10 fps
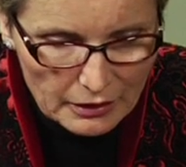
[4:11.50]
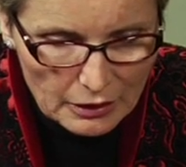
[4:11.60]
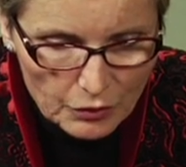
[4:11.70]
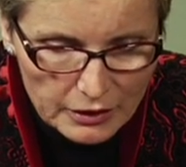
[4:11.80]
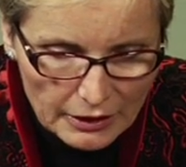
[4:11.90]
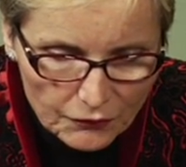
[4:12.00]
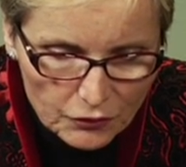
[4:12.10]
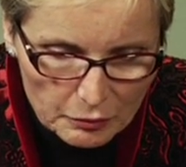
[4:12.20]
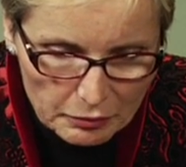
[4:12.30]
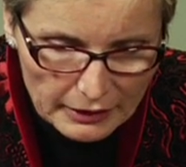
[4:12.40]
They were
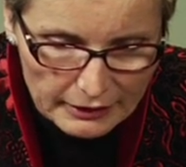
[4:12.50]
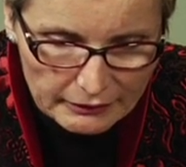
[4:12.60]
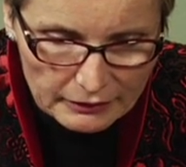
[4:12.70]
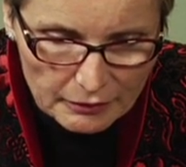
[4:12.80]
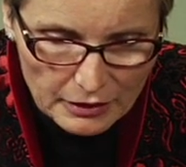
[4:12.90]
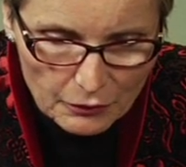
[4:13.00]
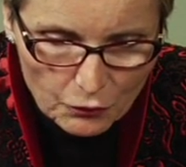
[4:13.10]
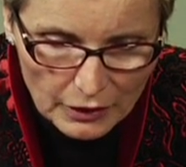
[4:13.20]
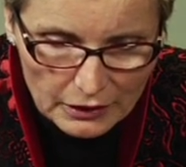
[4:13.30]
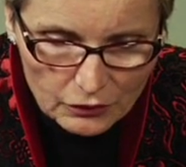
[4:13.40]
carefully planted them
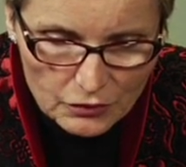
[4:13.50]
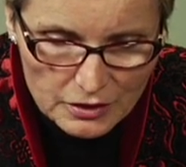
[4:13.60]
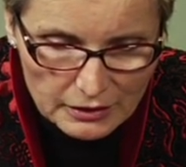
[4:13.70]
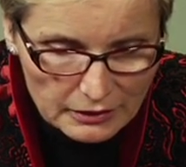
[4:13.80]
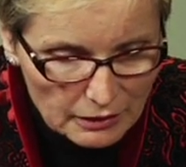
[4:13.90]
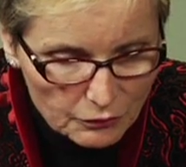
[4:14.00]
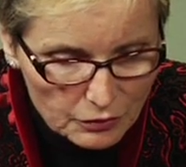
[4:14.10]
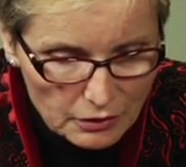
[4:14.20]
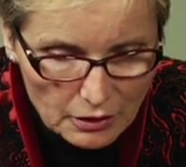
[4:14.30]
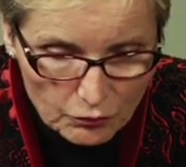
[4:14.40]
and waited to see
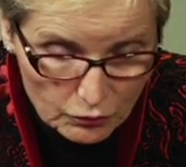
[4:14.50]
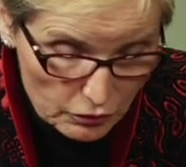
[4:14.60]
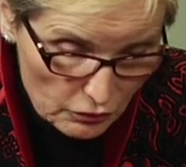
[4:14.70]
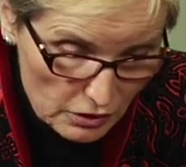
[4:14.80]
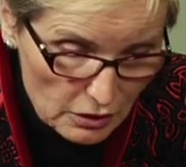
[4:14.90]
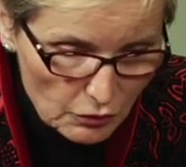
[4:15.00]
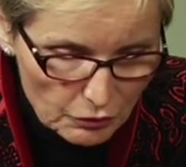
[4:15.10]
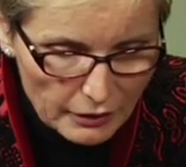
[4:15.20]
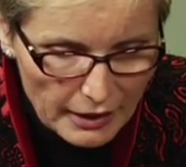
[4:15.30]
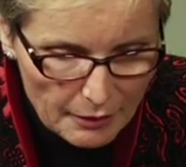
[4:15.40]

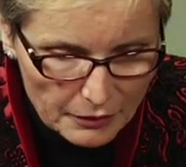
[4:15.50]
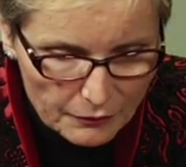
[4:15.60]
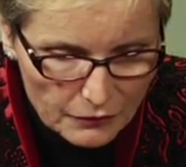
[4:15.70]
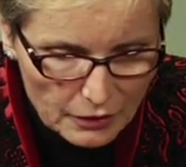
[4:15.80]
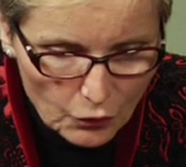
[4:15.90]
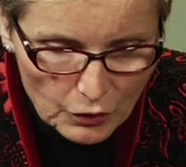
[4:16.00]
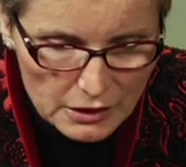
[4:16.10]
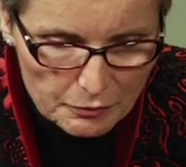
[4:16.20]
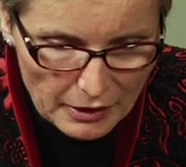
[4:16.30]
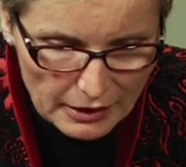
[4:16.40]
what would happen.
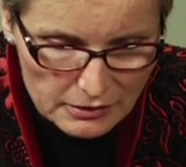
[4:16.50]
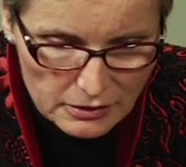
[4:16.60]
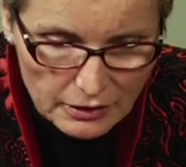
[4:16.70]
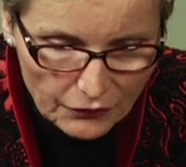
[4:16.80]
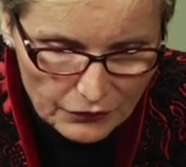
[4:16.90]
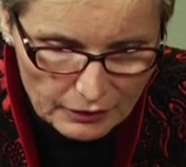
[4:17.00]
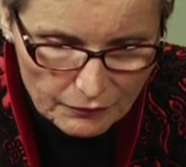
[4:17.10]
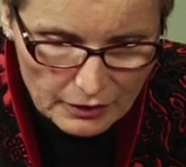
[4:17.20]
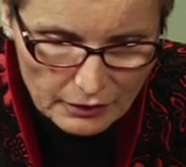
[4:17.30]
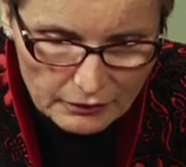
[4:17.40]
Weeks passed,
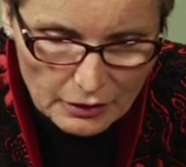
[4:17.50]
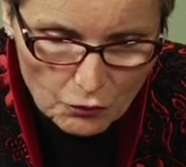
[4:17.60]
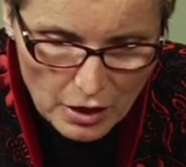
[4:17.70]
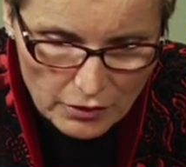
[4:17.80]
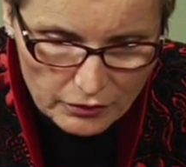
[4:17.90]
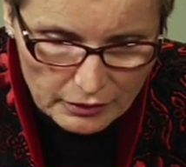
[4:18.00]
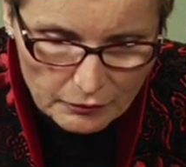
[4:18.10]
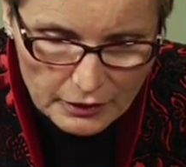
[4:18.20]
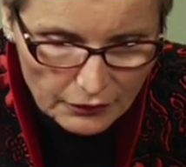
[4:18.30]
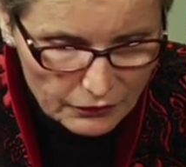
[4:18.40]
nothing. They watered
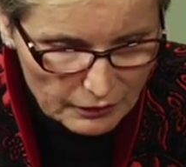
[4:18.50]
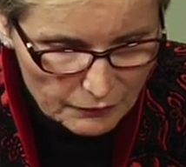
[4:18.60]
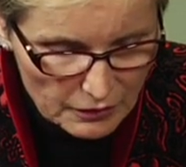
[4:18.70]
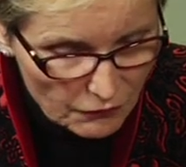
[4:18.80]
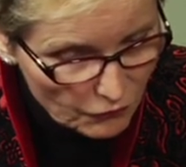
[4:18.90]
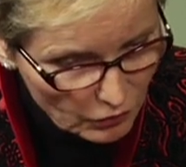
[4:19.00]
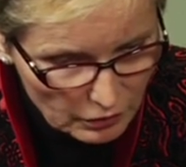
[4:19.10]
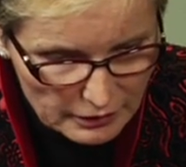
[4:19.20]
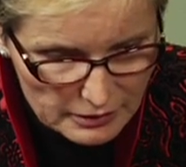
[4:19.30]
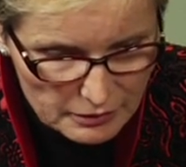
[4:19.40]
them, nothing.
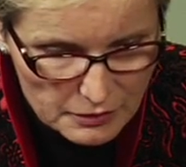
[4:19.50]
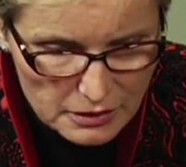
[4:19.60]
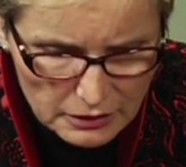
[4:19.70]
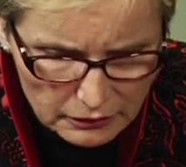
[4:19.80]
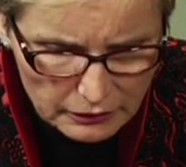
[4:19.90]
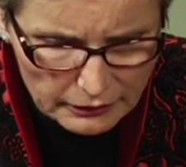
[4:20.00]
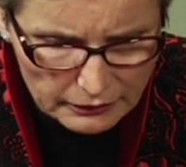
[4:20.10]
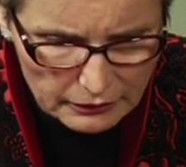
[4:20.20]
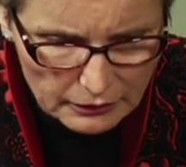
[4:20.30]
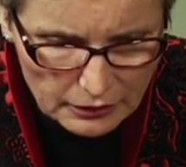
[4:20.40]
Fertilized them, still
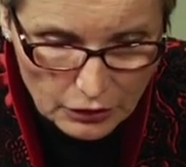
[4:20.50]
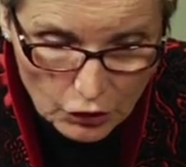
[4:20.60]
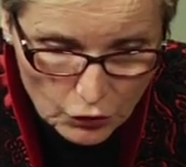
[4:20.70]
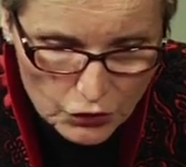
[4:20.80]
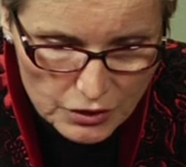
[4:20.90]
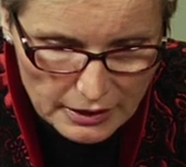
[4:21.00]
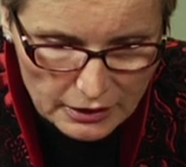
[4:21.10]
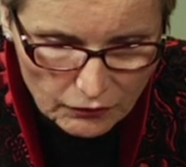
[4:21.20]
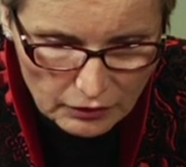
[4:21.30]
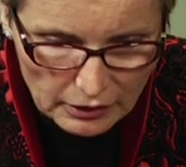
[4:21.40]
nothing. No
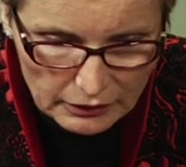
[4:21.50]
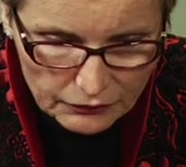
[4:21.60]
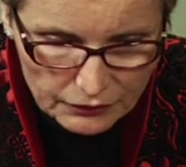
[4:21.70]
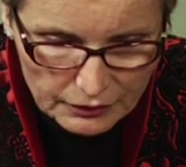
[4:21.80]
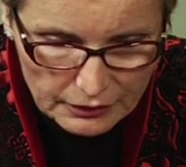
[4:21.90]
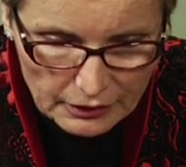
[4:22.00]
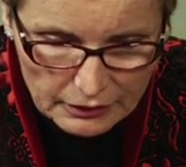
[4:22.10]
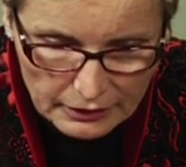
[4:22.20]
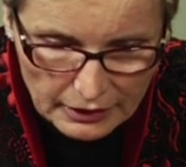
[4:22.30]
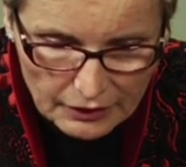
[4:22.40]
sign of life.
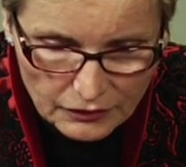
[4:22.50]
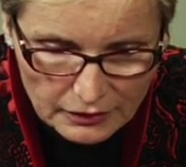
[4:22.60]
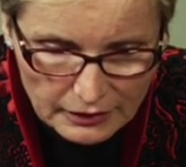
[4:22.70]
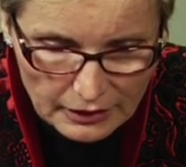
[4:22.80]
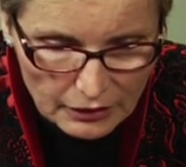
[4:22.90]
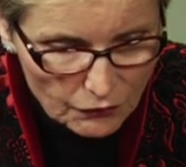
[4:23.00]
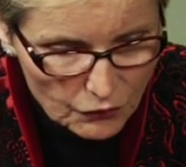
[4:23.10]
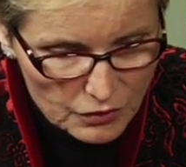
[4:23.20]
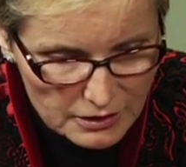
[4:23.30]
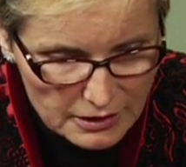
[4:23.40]
Day after day
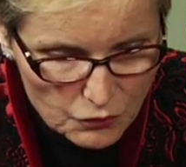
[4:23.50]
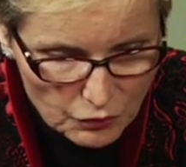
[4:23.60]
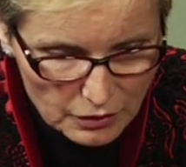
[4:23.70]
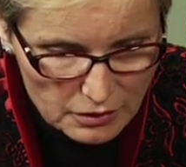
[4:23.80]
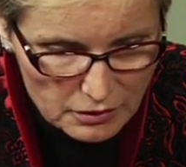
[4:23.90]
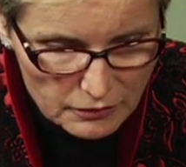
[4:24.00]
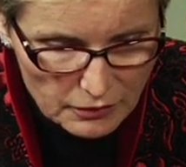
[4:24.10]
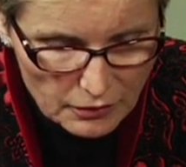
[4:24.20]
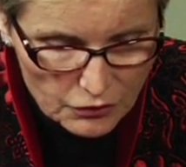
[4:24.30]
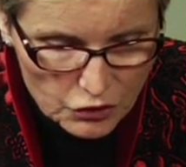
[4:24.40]
for 6 weeks.
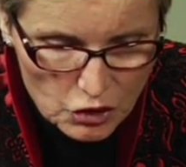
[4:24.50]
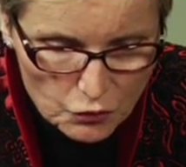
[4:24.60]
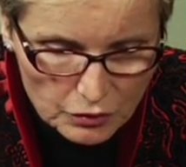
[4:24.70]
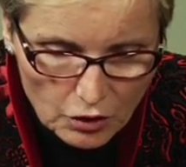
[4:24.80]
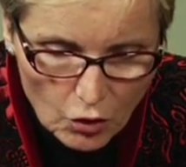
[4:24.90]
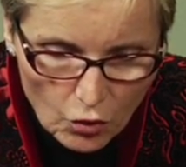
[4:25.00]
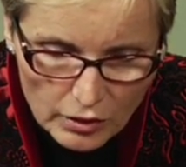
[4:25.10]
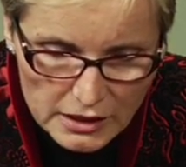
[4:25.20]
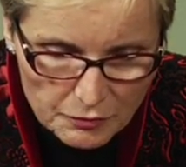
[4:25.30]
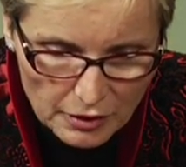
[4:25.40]
Just when the
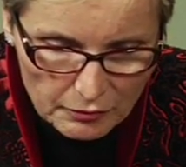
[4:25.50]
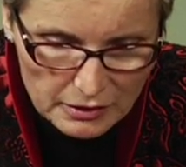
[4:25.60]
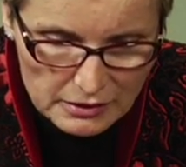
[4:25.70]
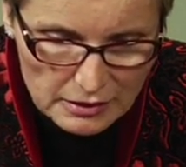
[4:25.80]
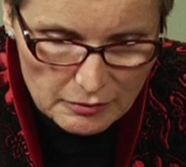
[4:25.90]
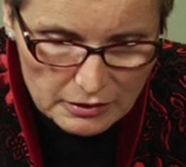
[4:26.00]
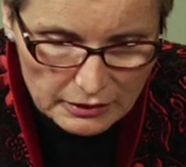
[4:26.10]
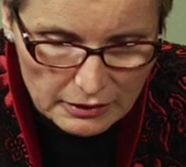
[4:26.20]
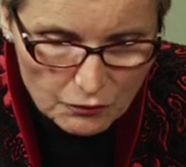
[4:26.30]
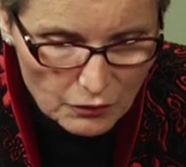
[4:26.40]
whole experiment seems
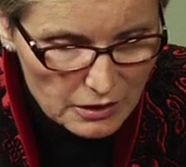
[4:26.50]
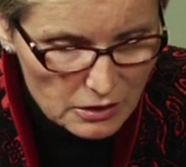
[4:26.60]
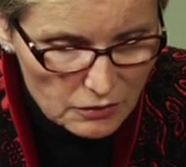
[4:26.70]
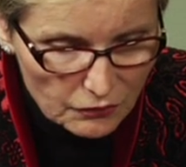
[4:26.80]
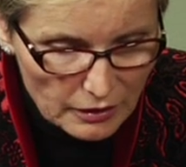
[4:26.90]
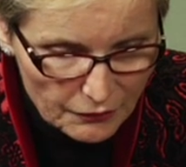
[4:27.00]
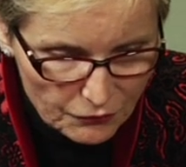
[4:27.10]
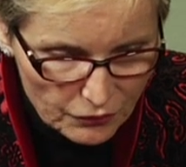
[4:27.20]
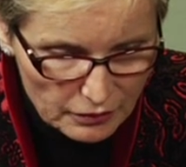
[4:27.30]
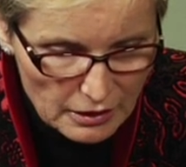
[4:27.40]
like a waste of
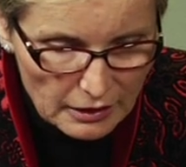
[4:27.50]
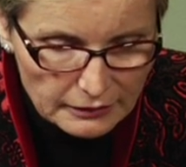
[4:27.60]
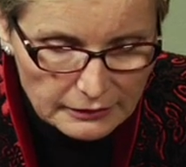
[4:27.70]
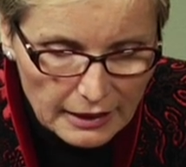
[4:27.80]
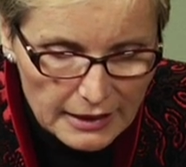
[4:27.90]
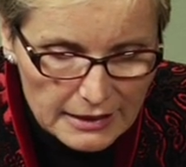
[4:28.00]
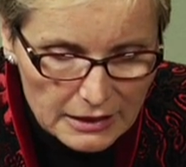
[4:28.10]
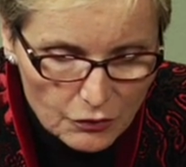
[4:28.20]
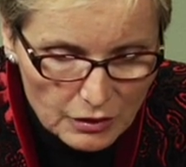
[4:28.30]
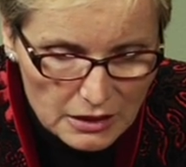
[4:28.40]
effort, a
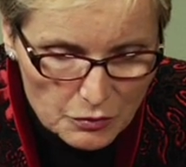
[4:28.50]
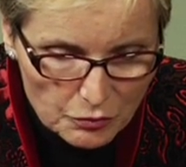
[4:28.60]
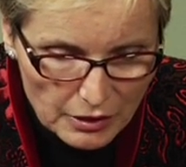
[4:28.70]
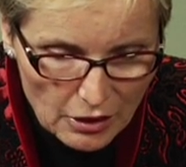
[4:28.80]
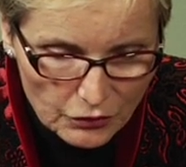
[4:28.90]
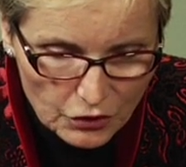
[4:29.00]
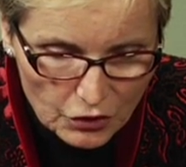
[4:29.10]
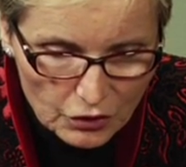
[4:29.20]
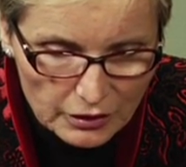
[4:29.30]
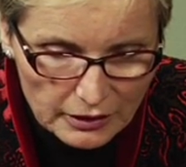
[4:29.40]
tiny green sprout
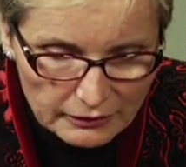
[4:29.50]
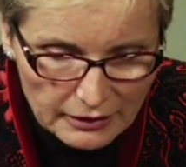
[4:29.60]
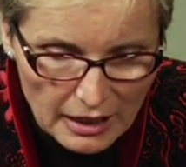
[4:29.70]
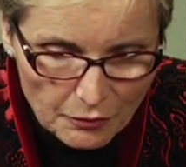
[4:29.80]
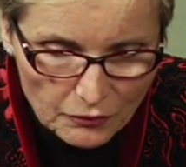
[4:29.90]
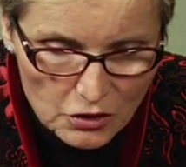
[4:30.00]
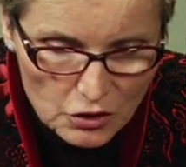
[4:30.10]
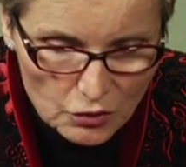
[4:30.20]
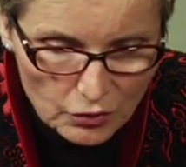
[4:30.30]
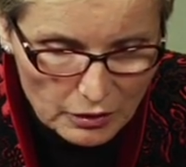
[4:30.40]
curling on top of the
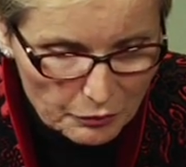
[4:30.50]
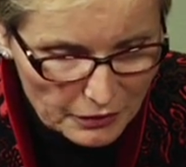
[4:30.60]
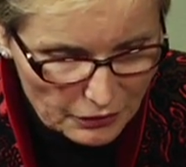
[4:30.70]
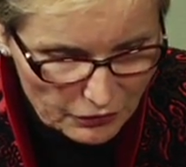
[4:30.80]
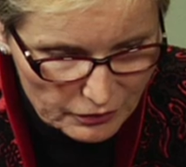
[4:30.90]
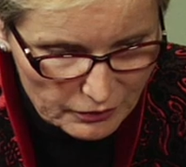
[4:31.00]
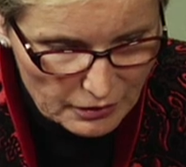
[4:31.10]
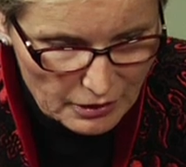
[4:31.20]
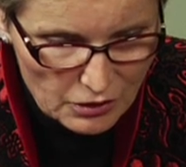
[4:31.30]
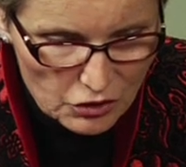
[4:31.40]
soil appeared,
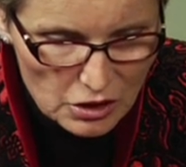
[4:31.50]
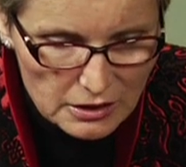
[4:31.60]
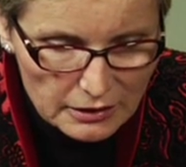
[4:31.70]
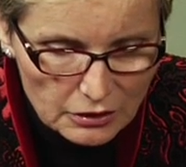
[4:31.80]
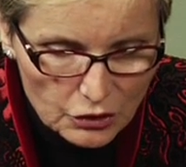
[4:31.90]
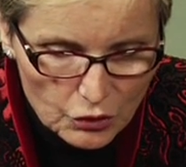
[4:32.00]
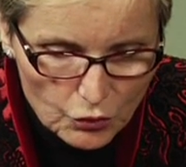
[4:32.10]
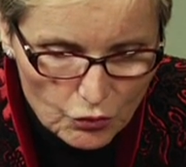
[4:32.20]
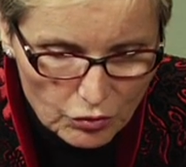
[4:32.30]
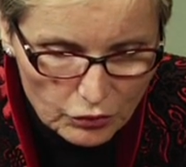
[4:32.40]
just like the
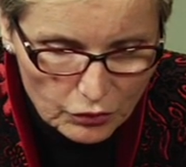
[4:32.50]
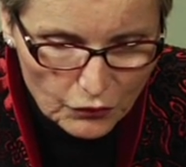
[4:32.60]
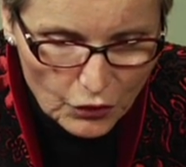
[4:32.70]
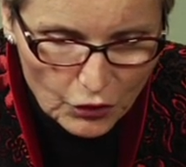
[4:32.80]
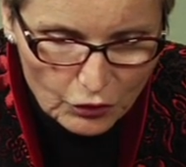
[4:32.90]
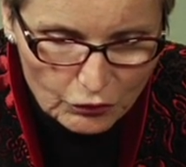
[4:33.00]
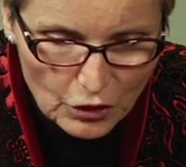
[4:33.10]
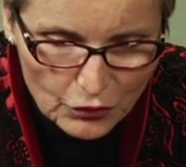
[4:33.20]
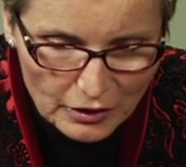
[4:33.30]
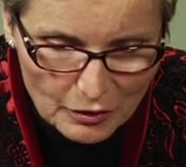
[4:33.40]
new growth of curled
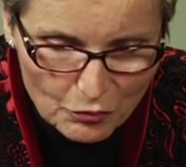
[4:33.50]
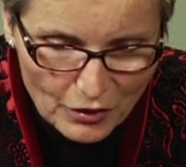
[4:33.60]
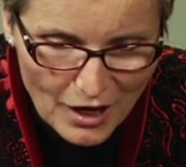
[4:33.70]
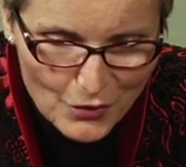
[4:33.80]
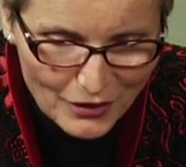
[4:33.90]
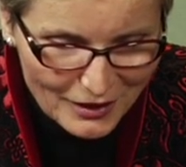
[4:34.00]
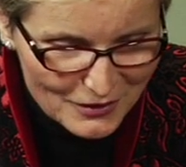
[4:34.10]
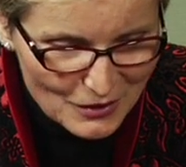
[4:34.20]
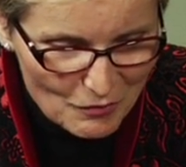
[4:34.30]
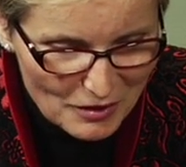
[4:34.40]
doting of proud
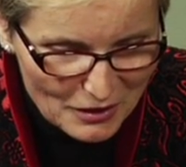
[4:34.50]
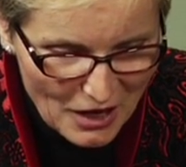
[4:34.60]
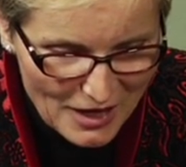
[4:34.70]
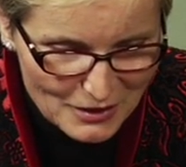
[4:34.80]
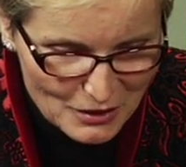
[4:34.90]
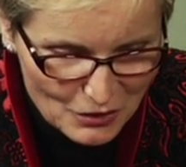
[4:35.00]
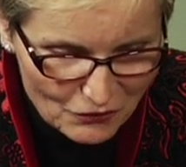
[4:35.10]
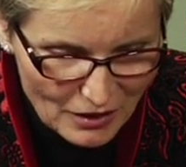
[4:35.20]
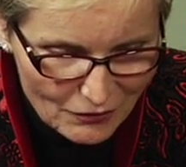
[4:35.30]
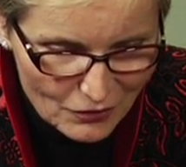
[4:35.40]
heads of my cancer
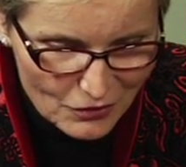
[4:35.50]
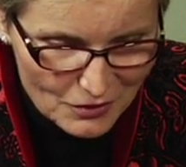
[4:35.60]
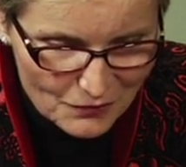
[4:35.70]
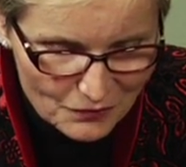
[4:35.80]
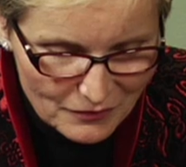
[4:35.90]
survivors.